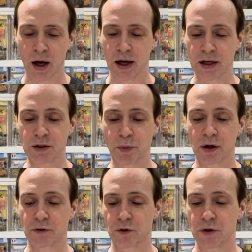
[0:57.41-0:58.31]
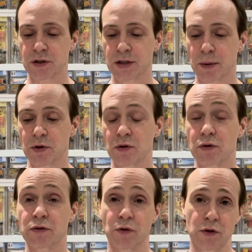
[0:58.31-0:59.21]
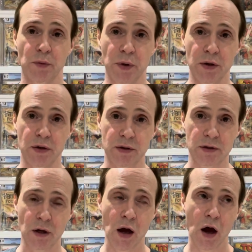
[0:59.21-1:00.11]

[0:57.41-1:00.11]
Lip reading: I just bought it for Sabretooth's first appearance."